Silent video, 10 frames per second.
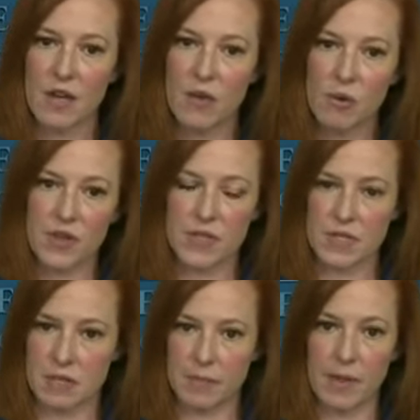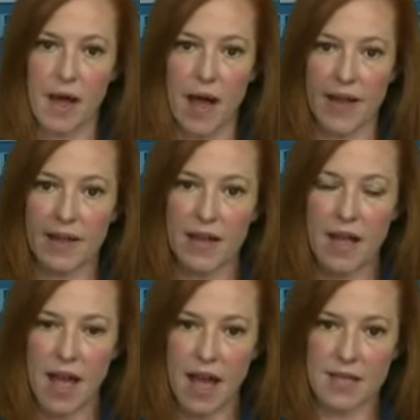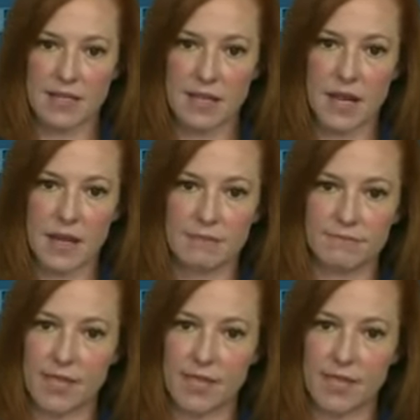where the supply has uh,